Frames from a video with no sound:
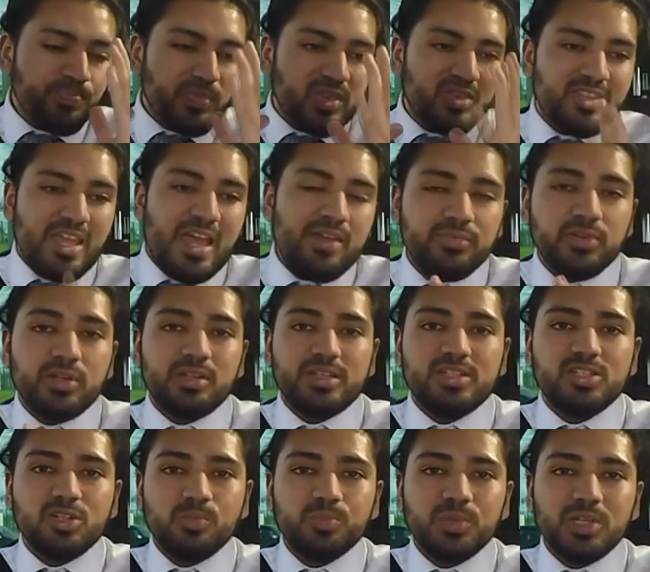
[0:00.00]
definitely
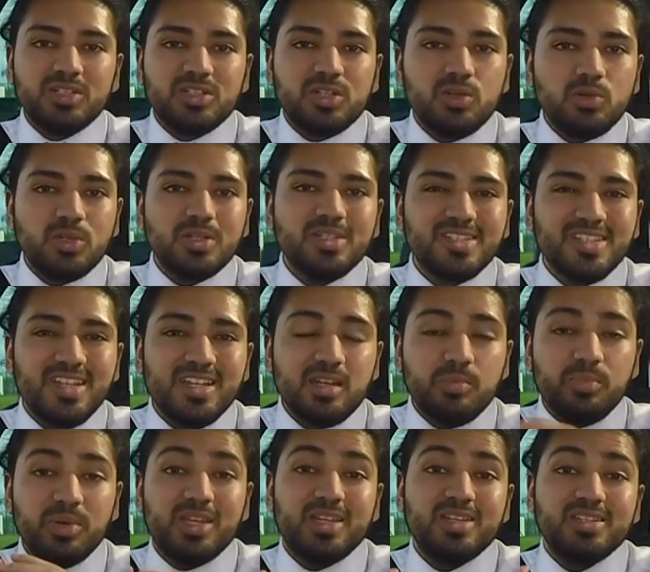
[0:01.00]
something to consider
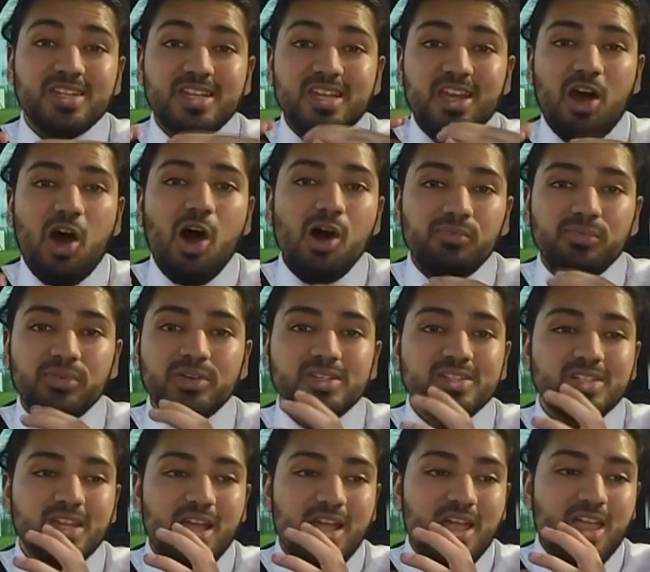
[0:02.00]
because it offers